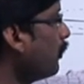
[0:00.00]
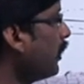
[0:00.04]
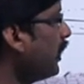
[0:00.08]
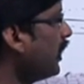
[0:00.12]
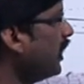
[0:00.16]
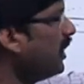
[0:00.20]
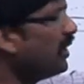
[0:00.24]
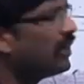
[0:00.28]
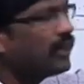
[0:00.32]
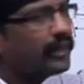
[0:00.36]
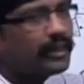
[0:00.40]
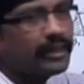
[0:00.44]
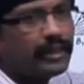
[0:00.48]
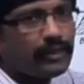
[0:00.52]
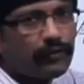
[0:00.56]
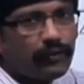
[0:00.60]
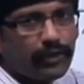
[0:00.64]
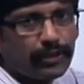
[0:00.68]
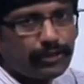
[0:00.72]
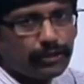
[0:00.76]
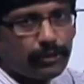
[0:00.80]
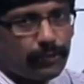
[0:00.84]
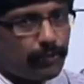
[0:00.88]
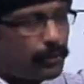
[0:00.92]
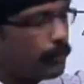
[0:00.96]
by L or
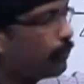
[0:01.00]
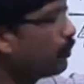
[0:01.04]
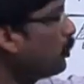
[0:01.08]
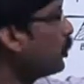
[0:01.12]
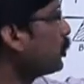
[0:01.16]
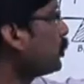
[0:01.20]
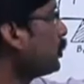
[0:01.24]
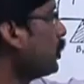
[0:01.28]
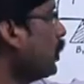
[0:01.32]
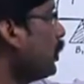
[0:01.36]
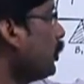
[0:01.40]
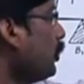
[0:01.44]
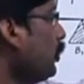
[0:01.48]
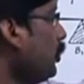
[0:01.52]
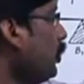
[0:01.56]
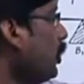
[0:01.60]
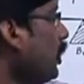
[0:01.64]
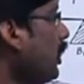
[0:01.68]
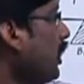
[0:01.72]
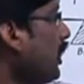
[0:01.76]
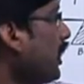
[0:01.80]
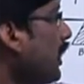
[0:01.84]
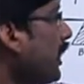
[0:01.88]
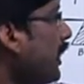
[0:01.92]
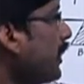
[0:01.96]
inversely proportional to
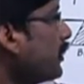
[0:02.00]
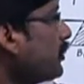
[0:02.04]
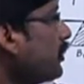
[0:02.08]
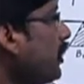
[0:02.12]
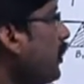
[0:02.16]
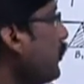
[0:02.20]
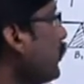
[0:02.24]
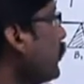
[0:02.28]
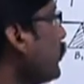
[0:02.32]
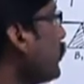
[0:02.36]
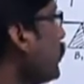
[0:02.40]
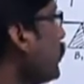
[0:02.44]
length of the